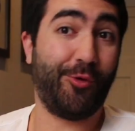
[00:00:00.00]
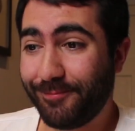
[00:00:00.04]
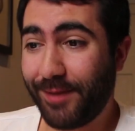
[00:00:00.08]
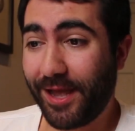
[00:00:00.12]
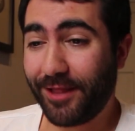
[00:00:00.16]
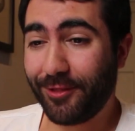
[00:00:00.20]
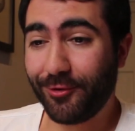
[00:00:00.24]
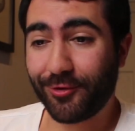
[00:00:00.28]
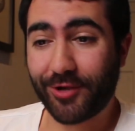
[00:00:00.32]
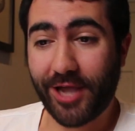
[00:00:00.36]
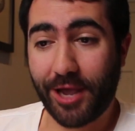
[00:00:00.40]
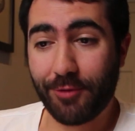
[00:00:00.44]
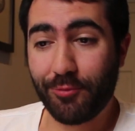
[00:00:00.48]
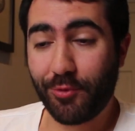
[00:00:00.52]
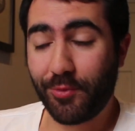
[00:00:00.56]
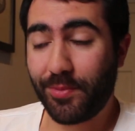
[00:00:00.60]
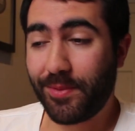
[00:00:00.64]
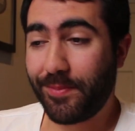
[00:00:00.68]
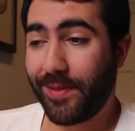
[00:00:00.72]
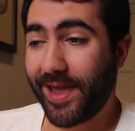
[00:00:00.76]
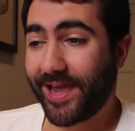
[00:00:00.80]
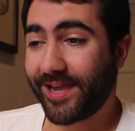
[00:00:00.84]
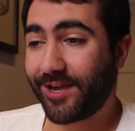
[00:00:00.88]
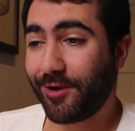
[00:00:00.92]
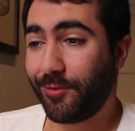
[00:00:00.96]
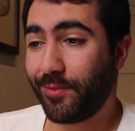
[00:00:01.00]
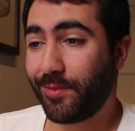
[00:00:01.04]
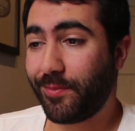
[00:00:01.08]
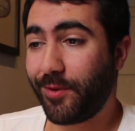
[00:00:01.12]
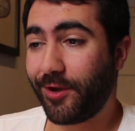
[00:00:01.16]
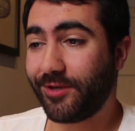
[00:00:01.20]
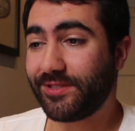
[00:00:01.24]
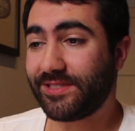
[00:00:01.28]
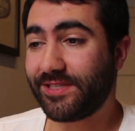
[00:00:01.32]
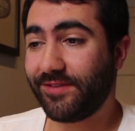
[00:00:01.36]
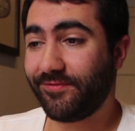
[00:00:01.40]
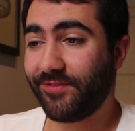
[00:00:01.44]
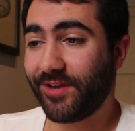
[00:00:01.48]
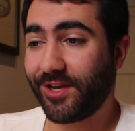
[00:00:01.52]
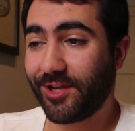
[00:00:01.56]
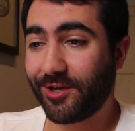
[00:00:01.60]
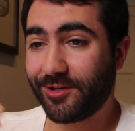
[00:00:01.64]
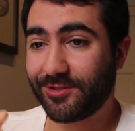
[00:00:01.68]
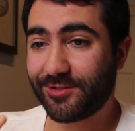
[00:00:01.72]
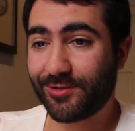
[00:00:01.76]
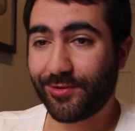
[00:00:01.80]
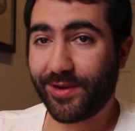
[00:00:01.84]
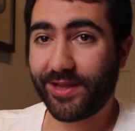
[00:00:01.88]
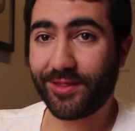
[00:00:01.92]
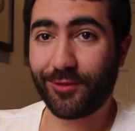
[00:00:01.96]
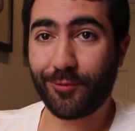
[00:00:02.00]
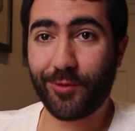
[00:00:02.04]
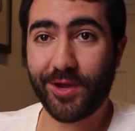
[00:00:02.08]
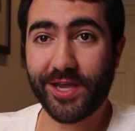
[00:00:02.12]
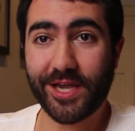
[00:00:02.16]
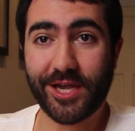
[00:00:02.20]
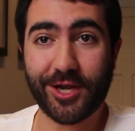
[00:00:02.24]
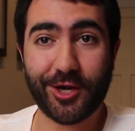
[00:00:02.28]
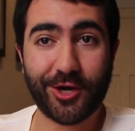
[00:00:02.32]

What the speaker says: But look, I will be back. I'll be posting videos throughout the week.